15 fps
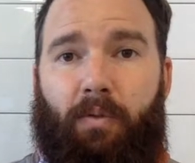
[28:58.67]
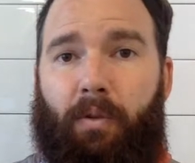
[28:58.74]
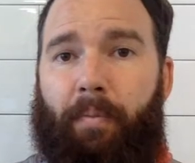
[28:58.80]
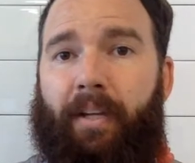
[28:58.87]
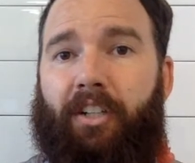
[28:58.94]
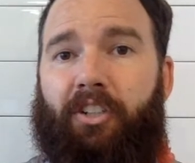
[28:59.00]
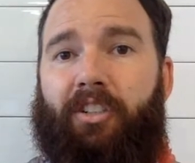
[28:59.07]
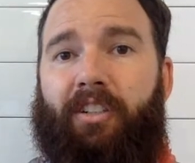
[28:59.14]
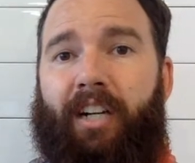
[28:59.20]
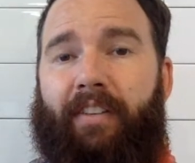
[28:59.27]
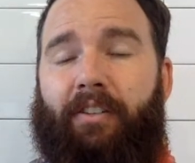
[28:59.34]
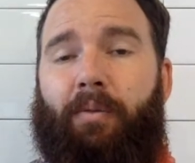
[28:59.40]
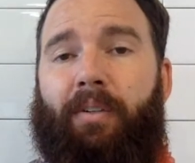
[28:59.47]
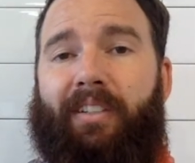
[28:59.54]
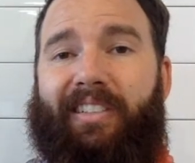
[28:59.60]
We want to make sure
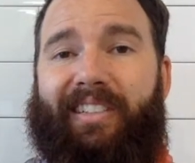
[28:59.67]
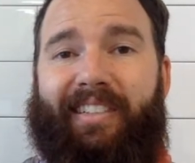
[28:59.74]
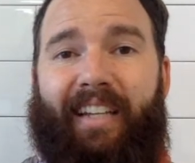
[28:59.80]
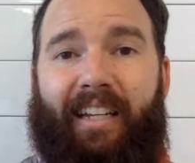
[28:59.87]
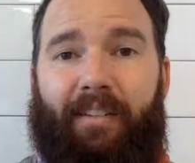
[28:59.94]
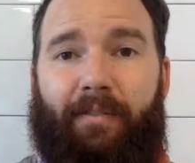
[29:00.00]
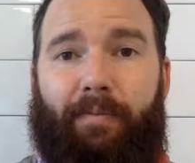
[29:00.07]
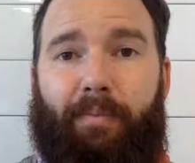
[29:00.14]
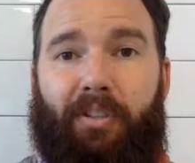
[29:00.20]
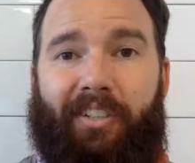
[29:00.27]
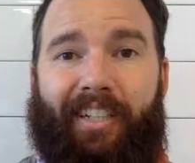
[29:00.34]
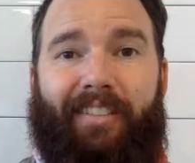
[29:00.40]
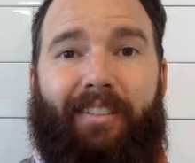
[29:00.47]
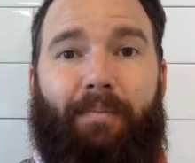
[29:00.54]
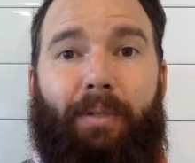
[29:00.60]
everyone is safe,
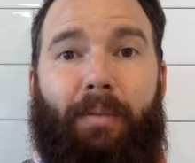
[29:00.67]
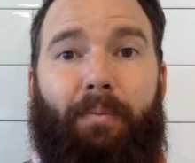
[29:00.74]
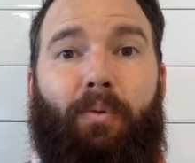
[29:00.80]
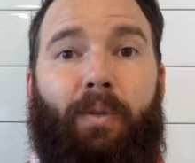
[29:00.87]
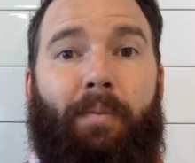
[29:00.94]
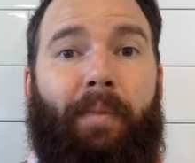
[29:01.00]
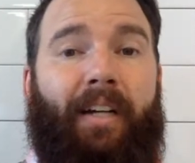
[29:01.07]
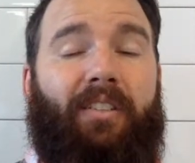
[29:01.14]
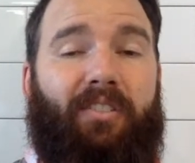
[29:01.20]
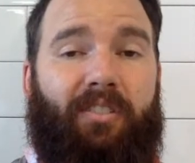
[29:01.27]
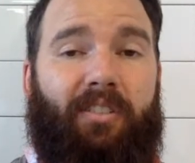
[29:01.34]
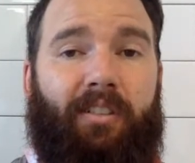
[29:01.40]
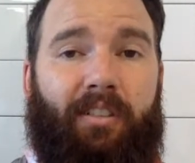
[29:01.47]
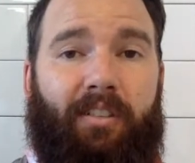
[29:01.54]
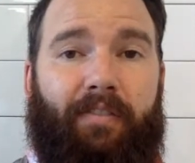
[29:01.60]
particularly people we might
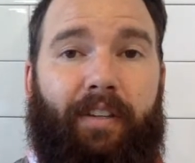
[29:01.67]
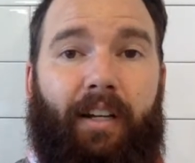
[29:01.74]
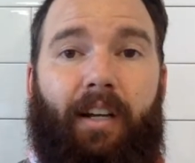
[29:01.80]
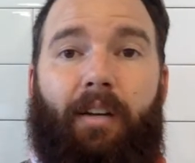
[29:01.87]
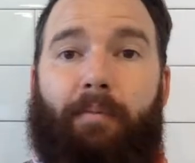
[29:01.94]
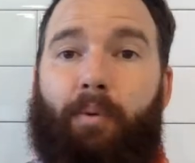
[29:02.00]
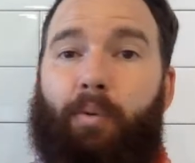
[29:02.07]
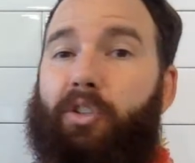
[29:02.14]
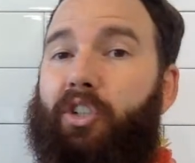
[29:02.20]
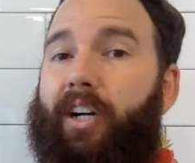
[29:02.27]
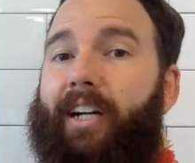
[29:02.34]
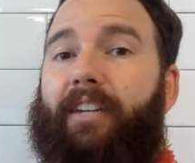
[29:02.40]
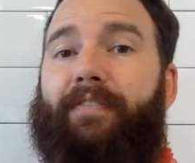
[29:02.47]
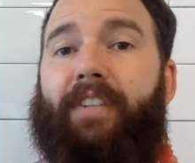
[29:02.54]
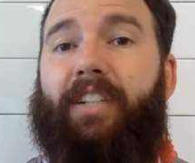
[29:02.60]
serve. But we're
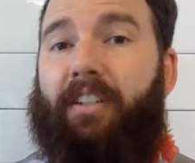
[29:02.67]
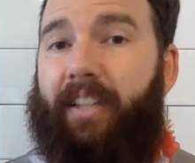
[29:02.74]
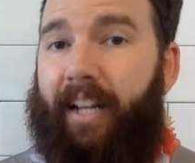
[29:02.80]
trying to figure